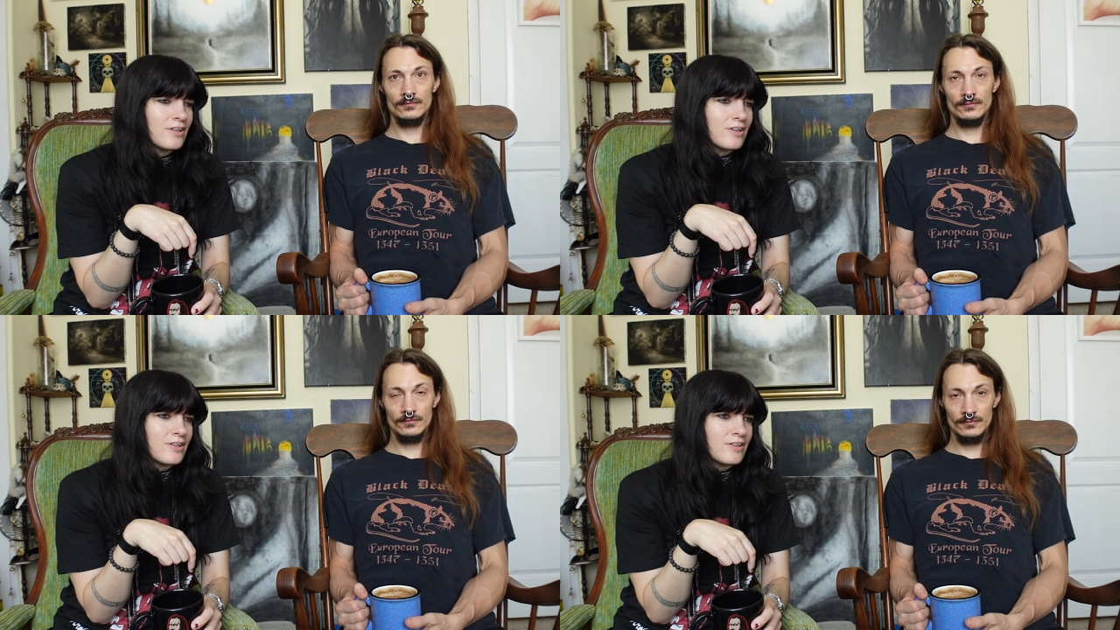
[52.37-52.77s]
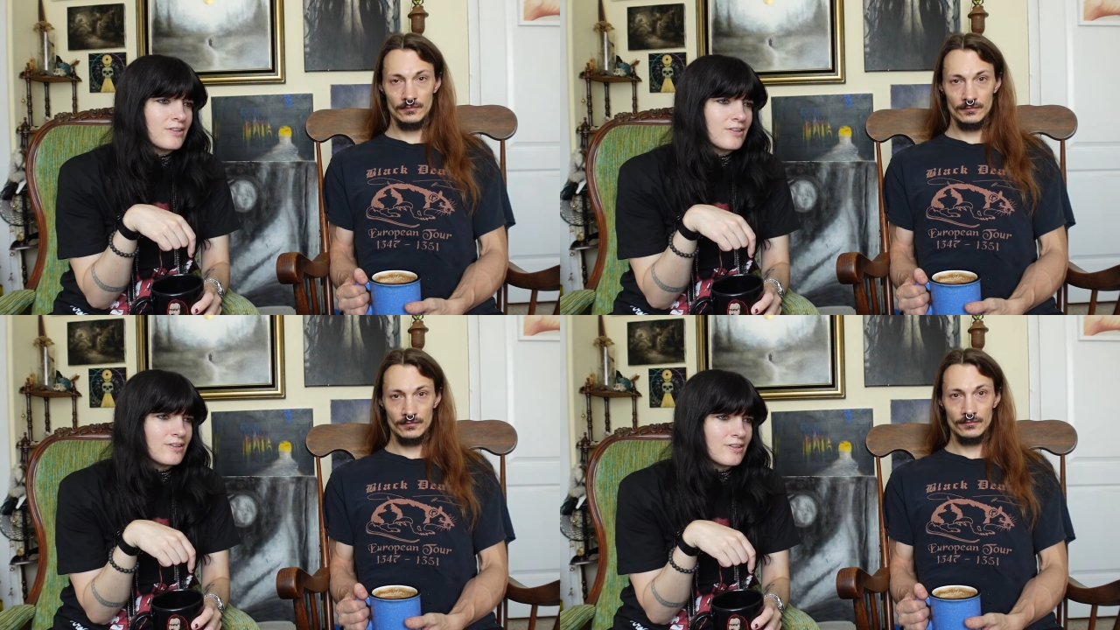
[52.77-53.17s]

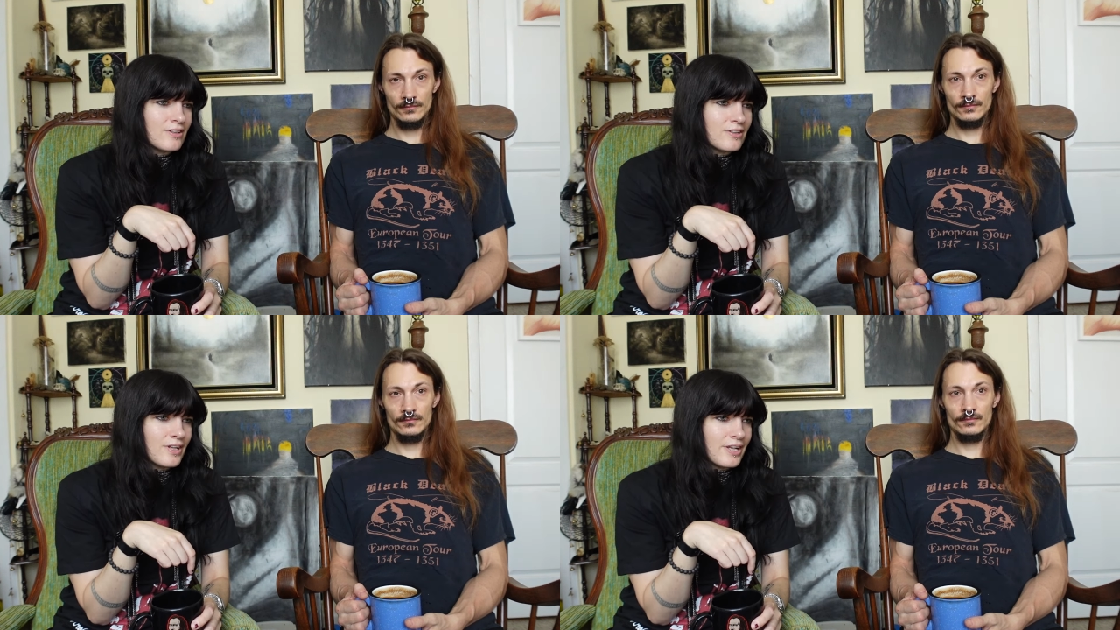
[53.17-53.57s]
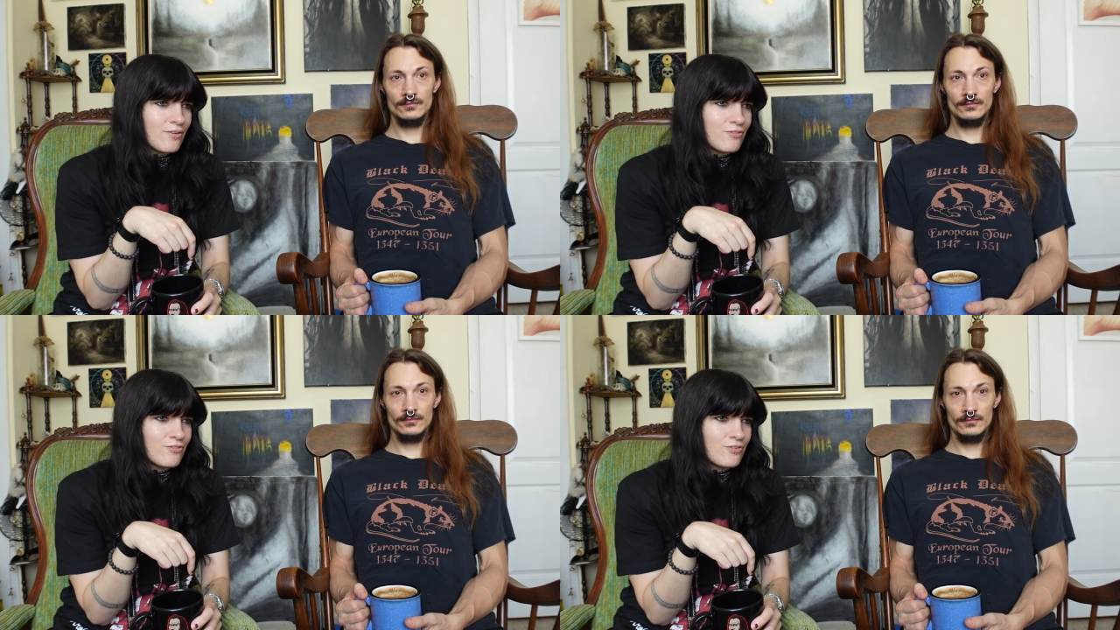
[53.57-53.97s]
Speaker 1: it's like a
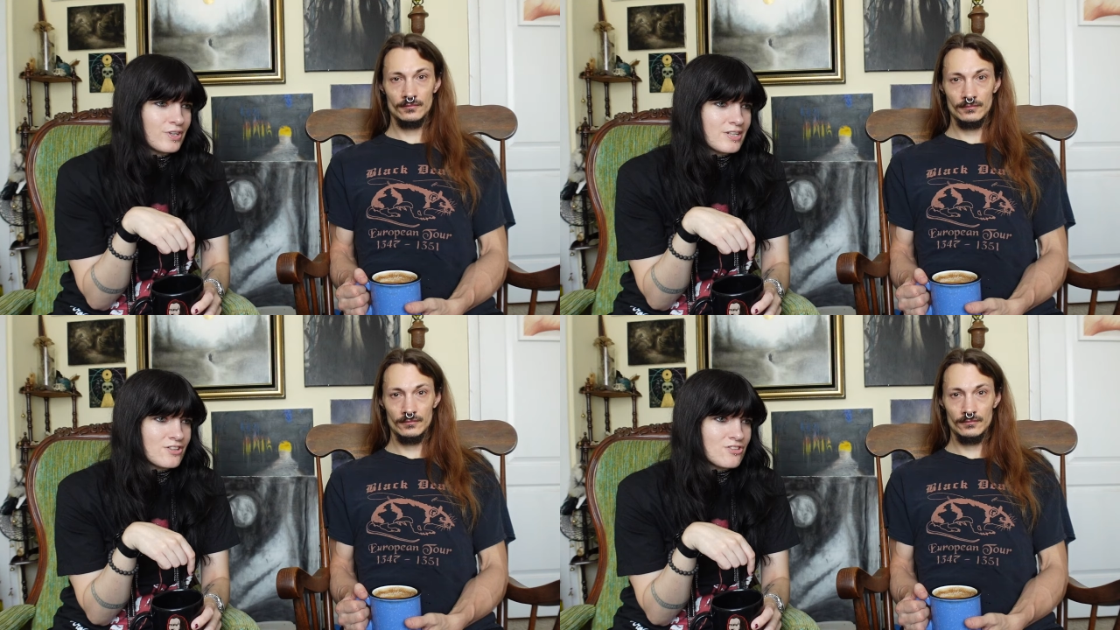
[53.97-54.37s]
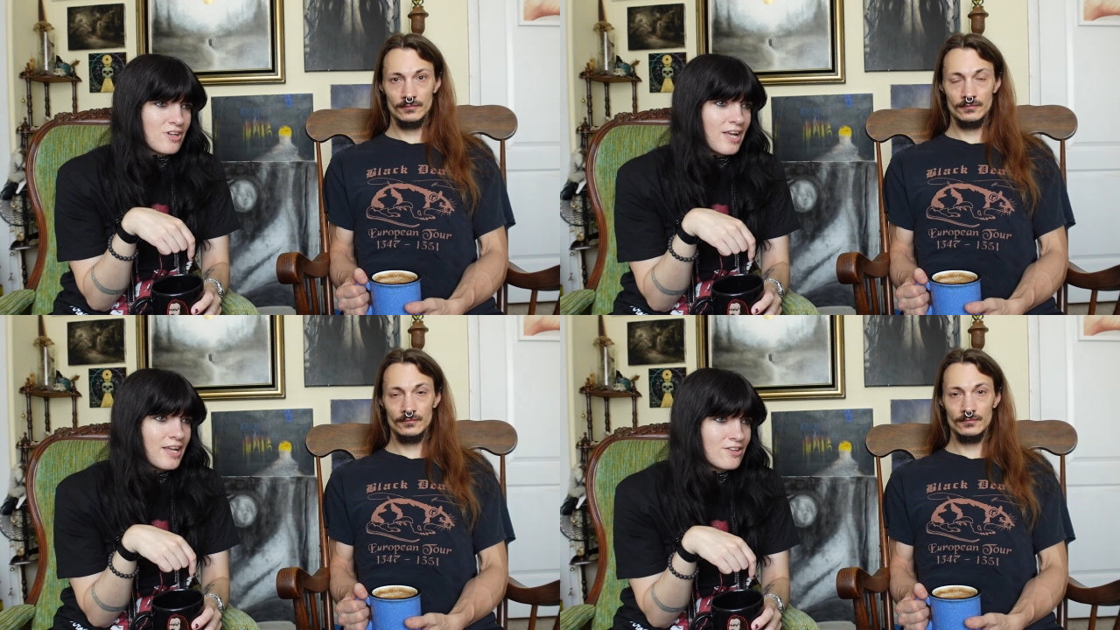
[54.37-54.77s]
freaking
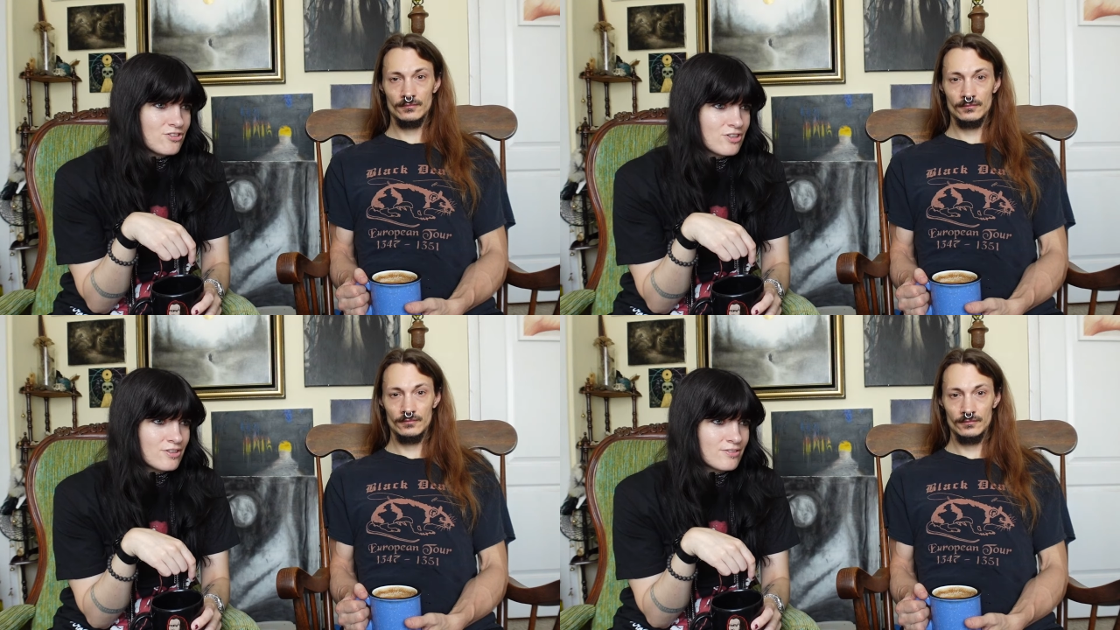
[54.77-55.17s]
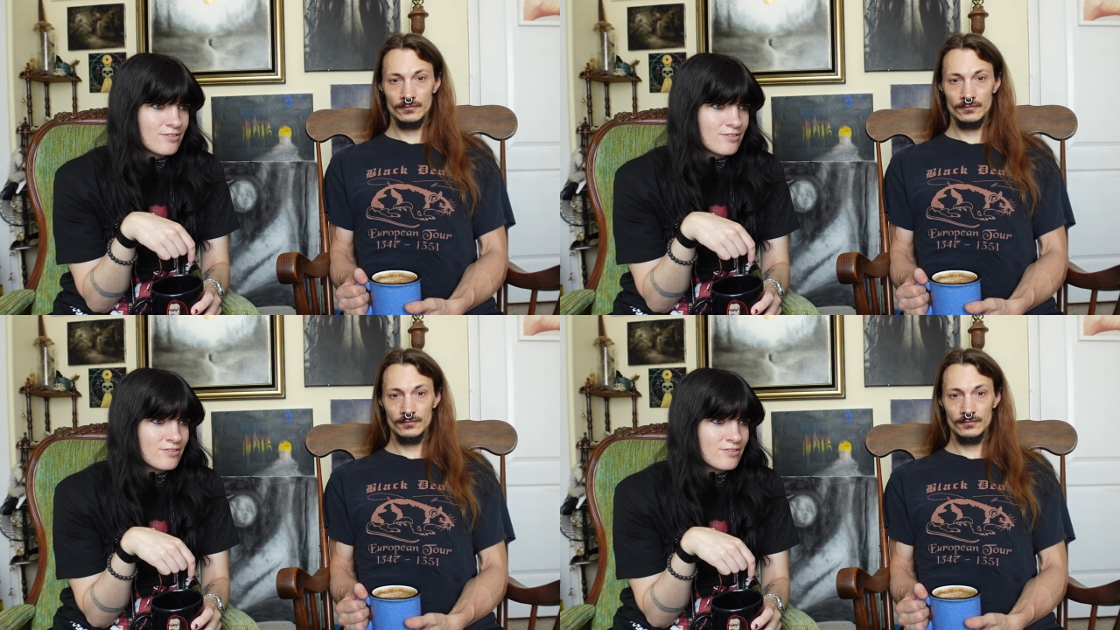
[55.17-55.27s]
jet engine.